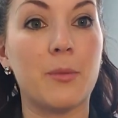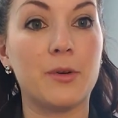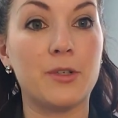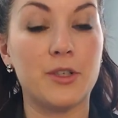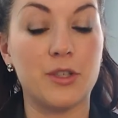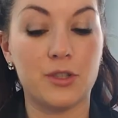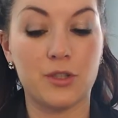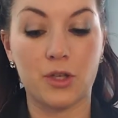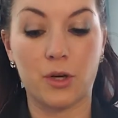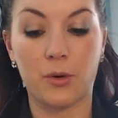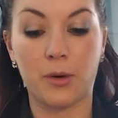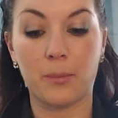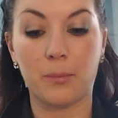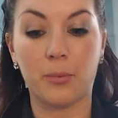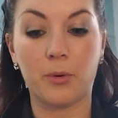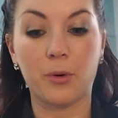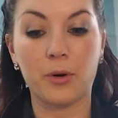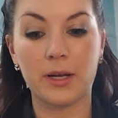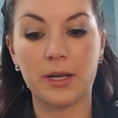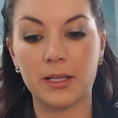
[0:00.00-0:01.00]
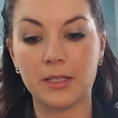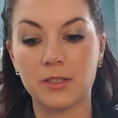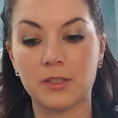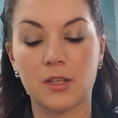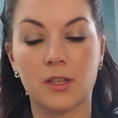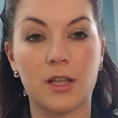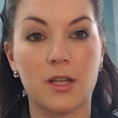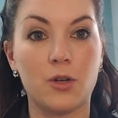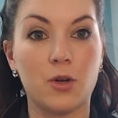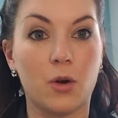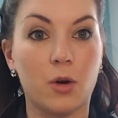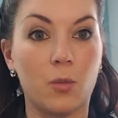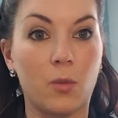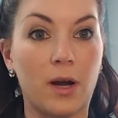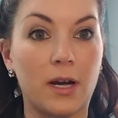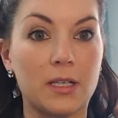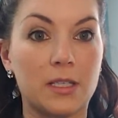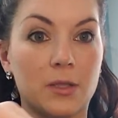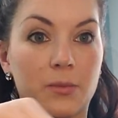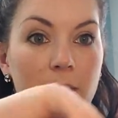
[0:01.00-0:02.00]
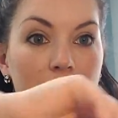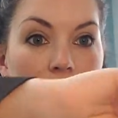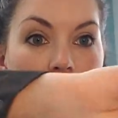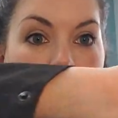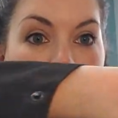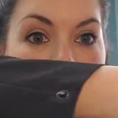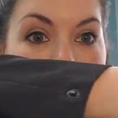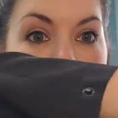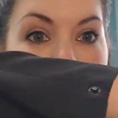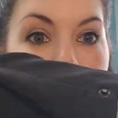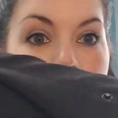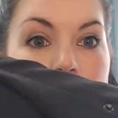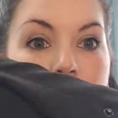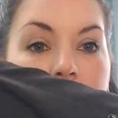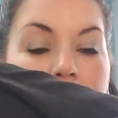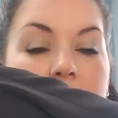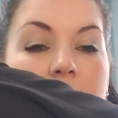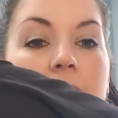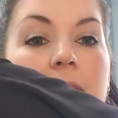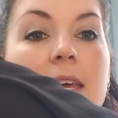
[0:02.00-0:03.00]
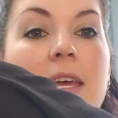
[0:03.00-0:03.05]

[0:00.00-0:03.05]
which is so important so that no one walks away with your loupes.